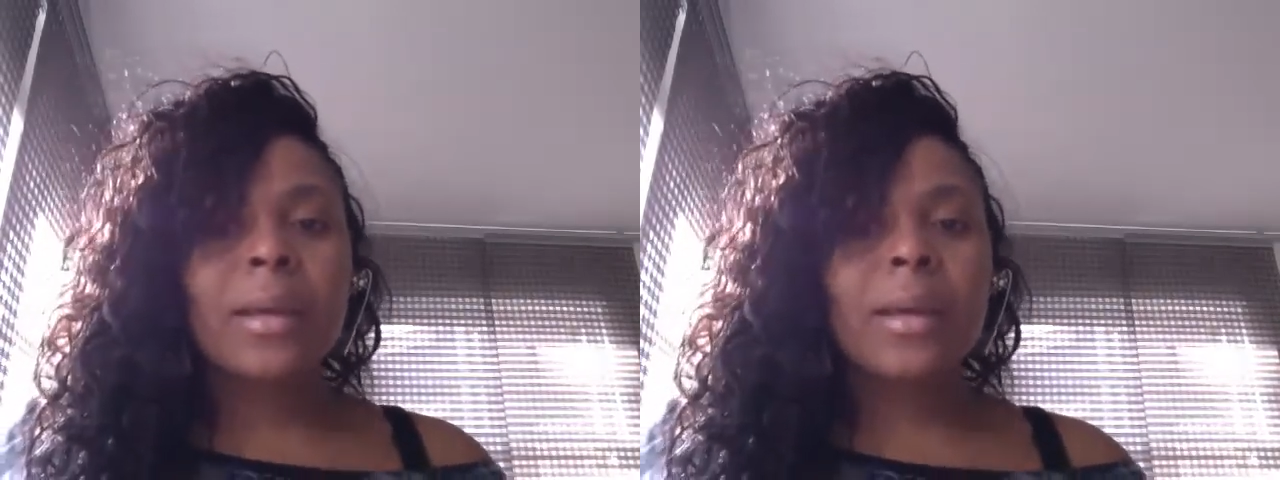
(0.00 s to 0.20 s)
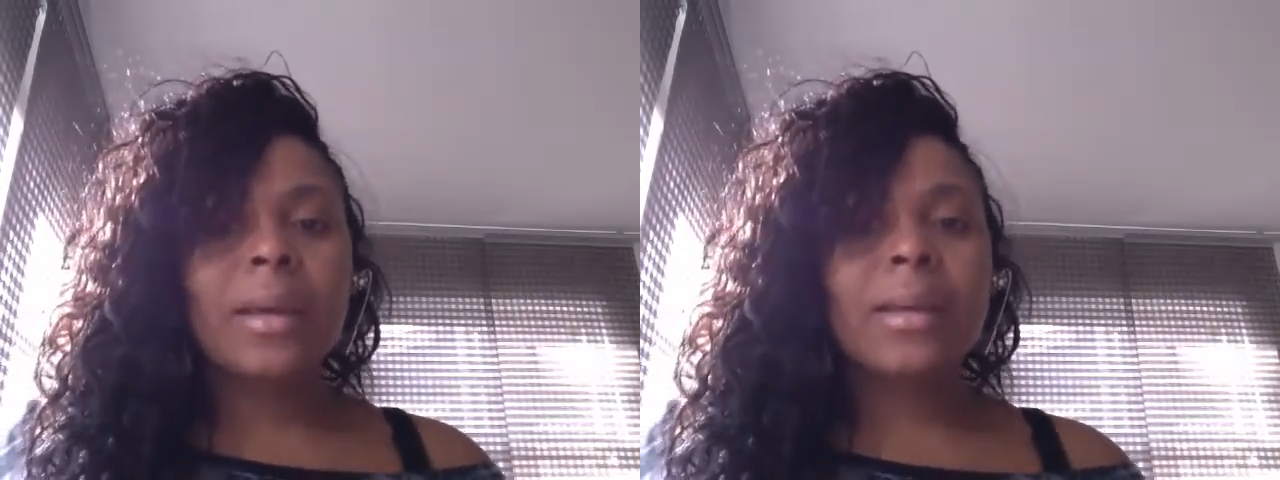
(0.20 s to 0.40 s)

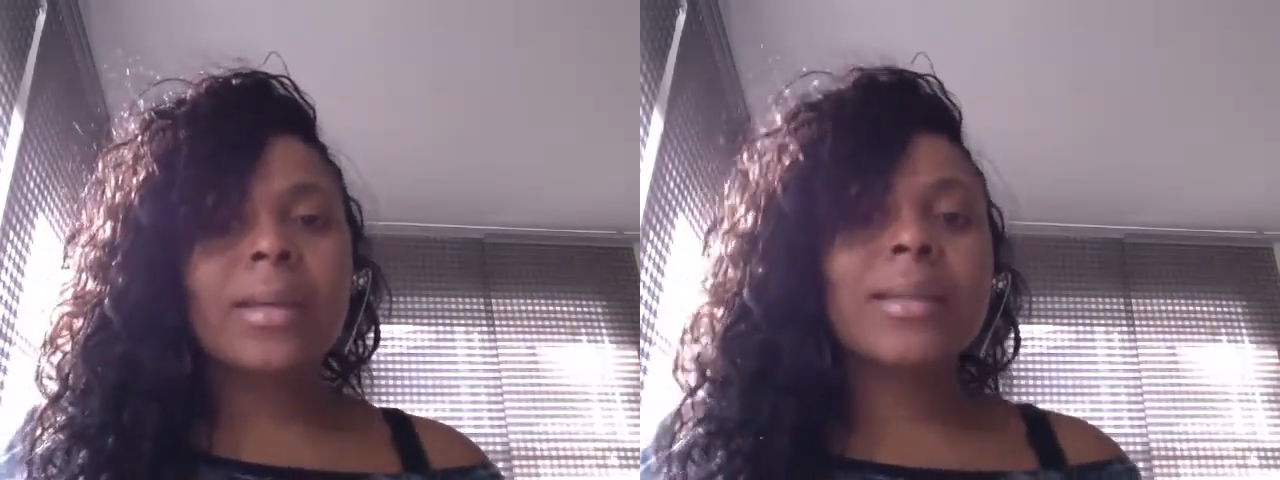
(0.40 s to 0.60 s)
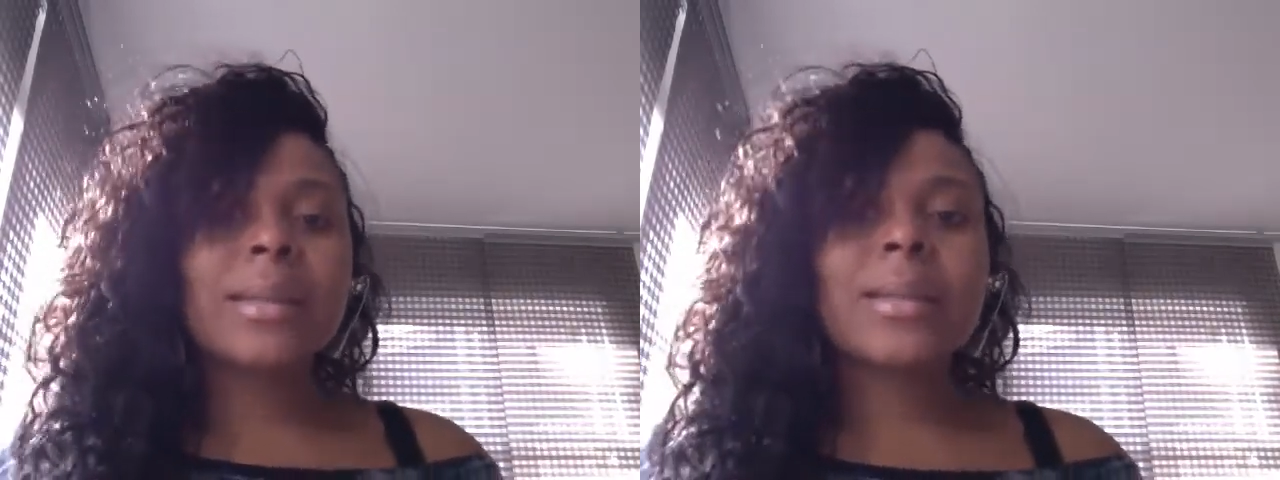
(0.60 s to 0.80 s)
And
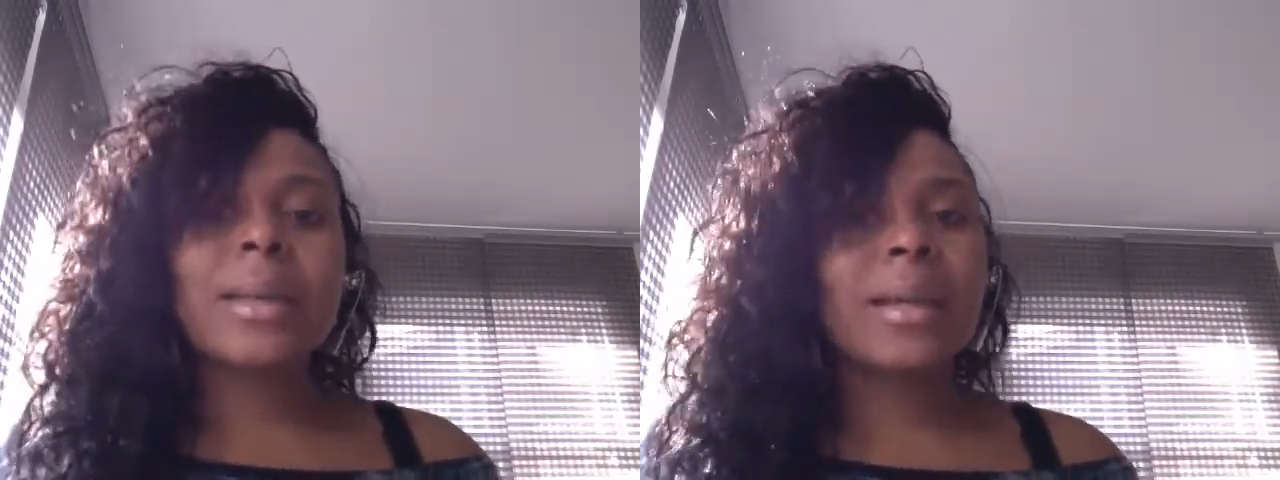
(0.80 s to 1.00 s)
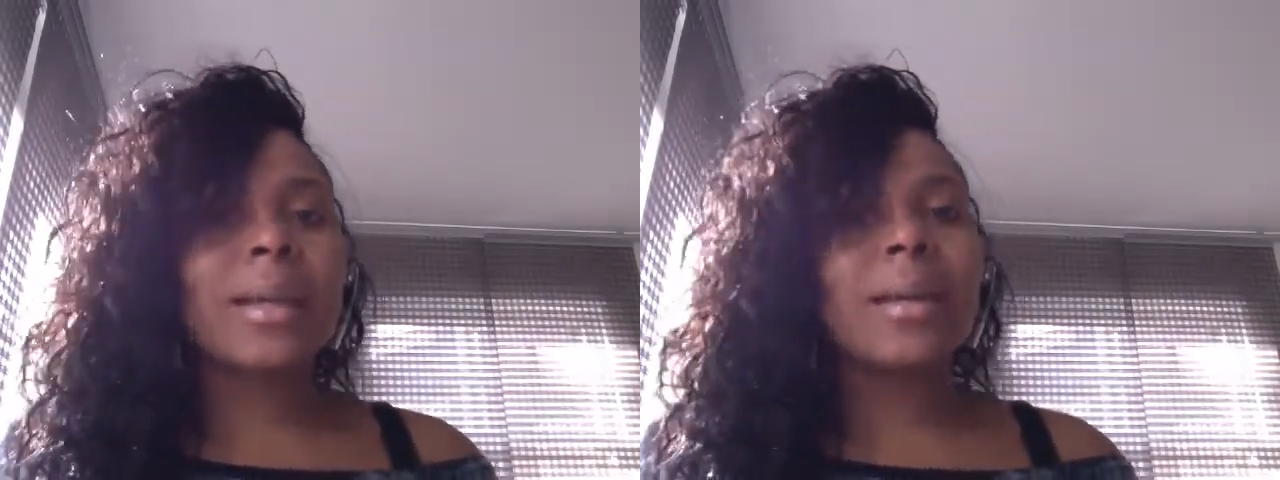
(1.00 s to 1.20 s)
this is
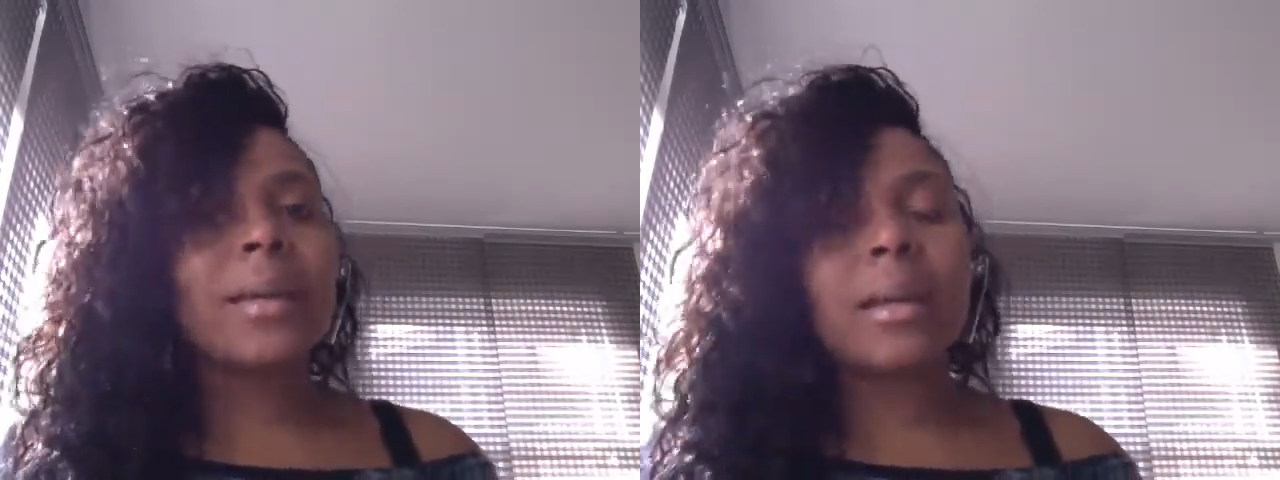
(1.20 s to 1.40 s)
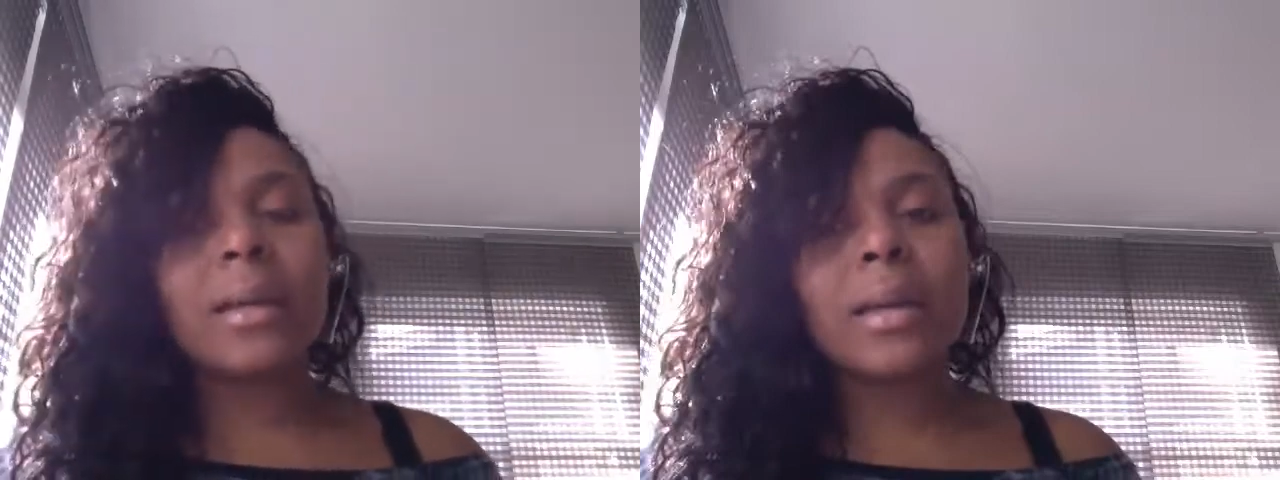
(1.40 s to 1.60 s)
getting
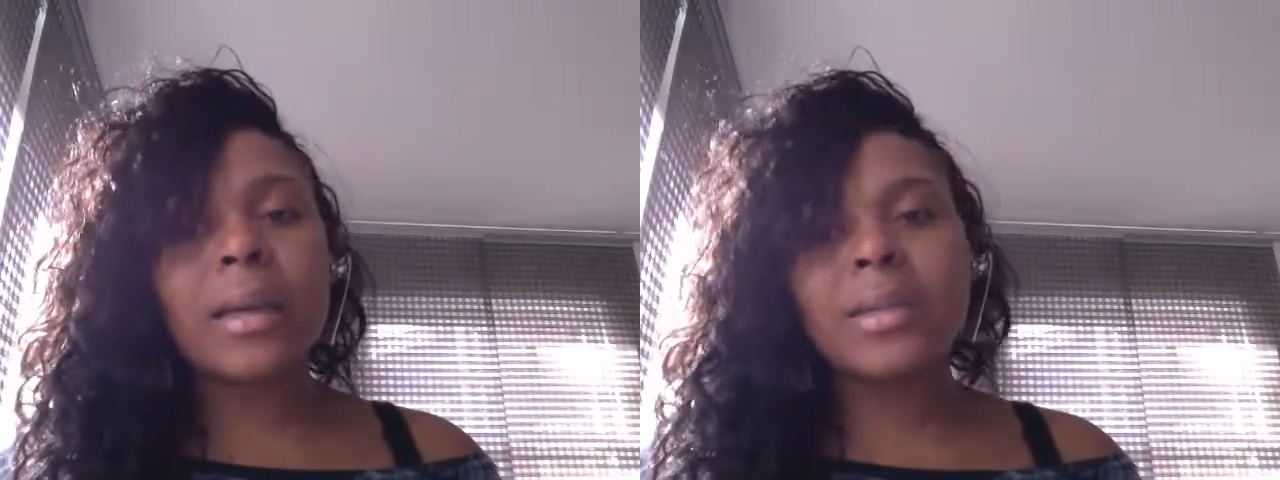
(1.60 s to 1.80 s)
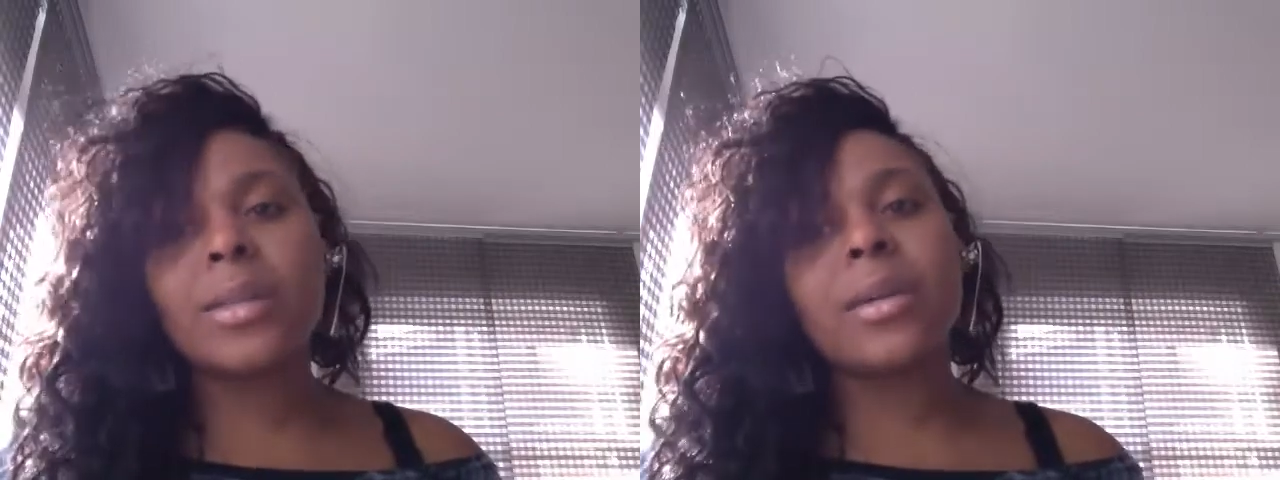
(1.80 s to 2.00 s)

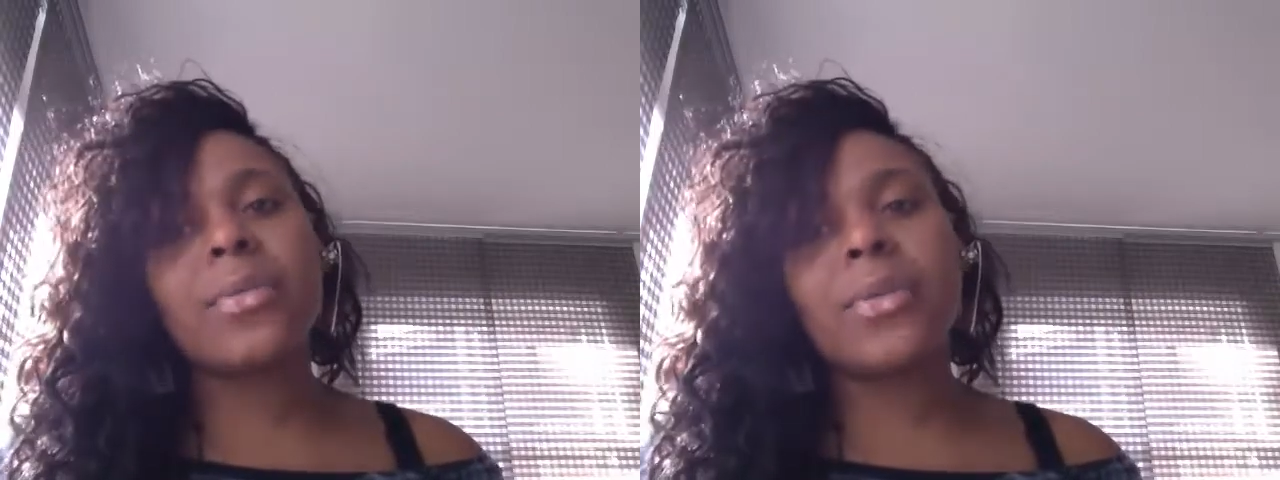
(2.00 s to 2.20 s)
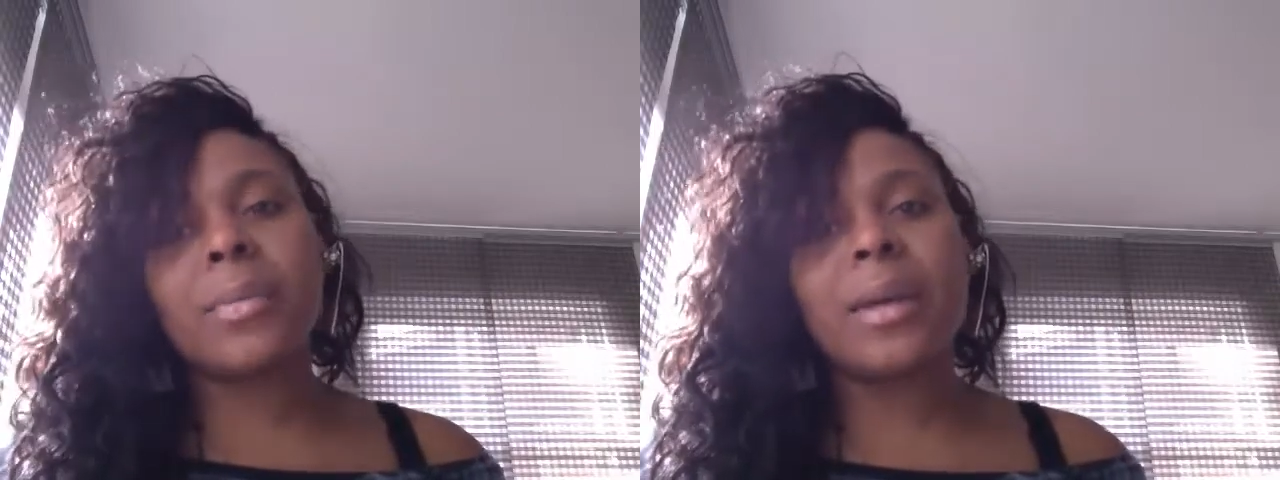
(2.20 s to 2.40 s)
easier
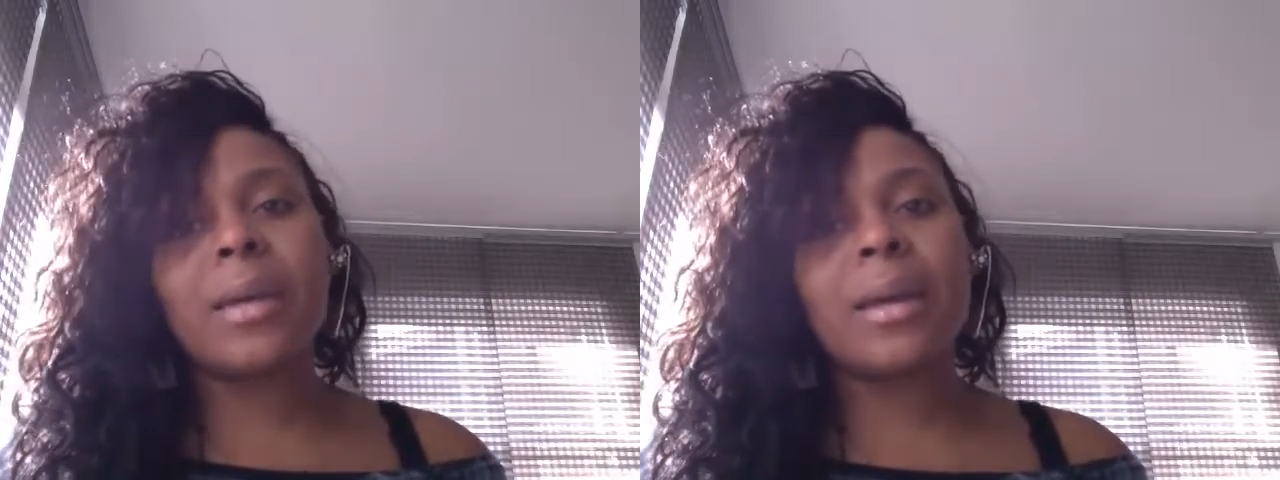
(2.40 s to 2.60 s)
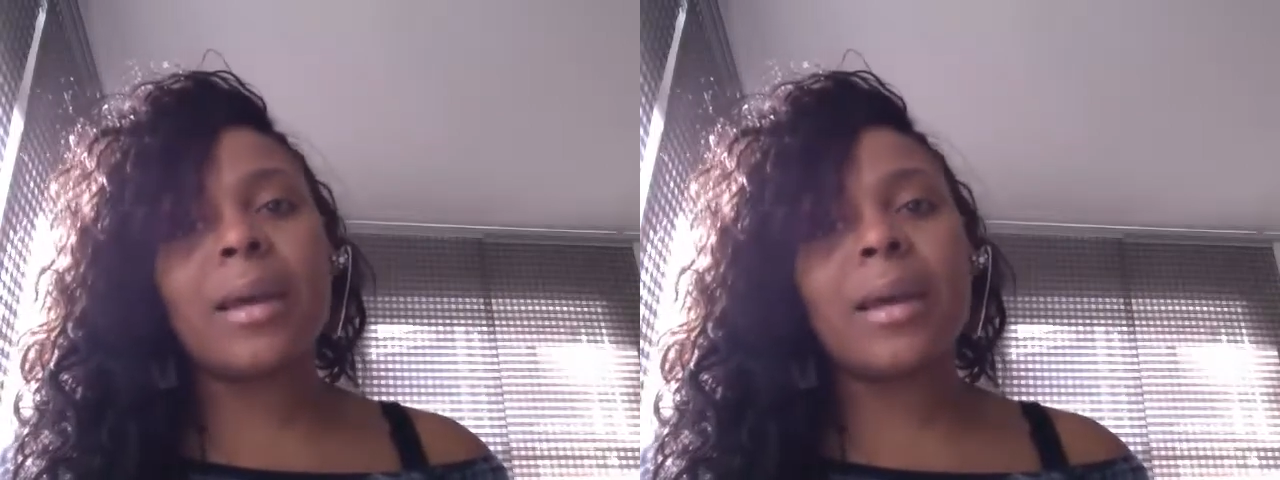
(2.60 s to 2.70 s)
for me,